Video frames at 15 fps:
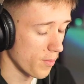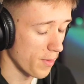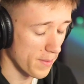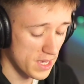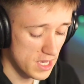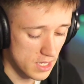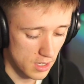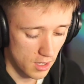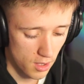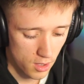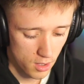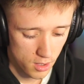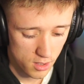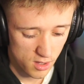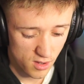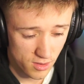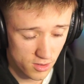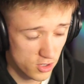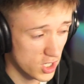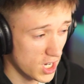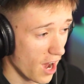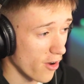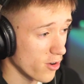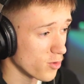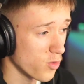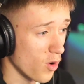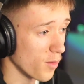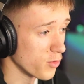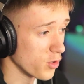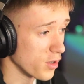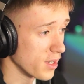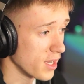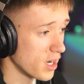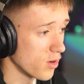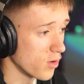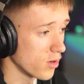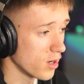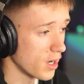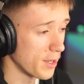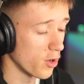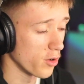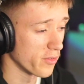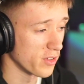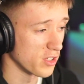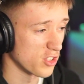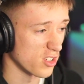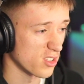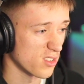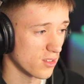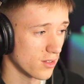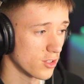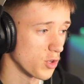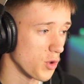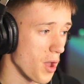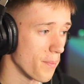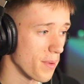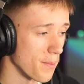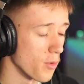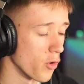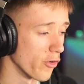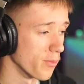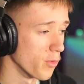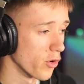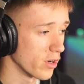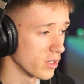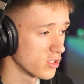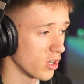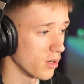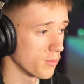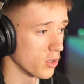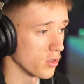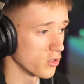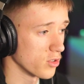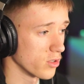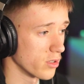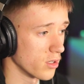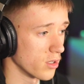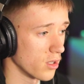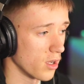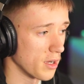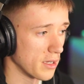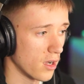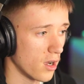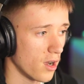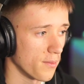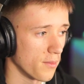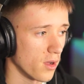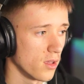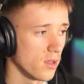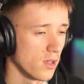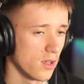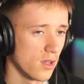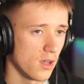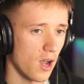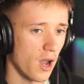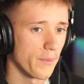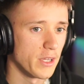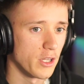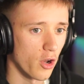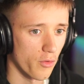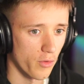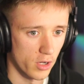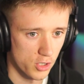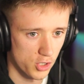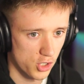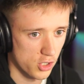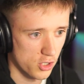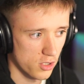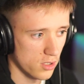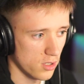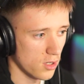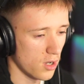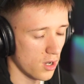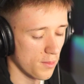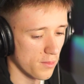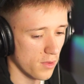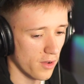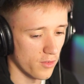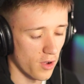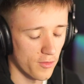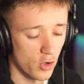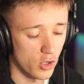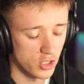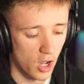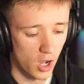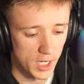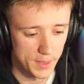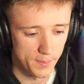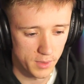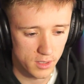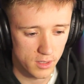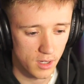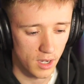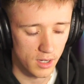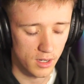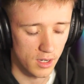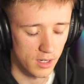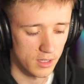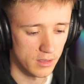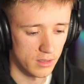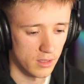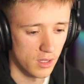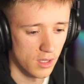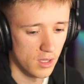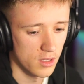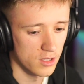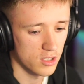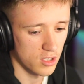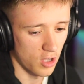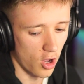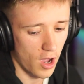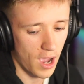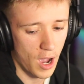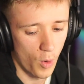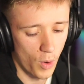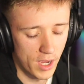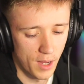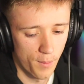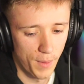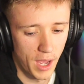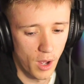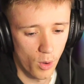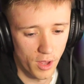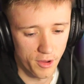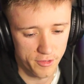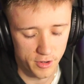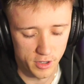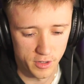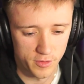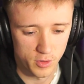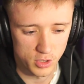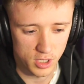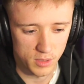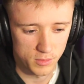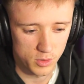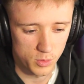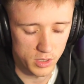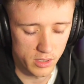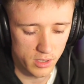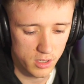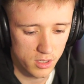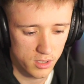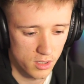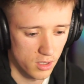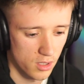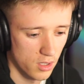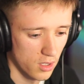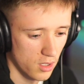What about me? Uh, to carry on what I'm doing now, and hopefully just yeah. do it a bit more and more as time goes on. Like I'm, I'm in no rush. I'm, yeah. I've, I've got time. I, I can start how I am now, like three or four times a week,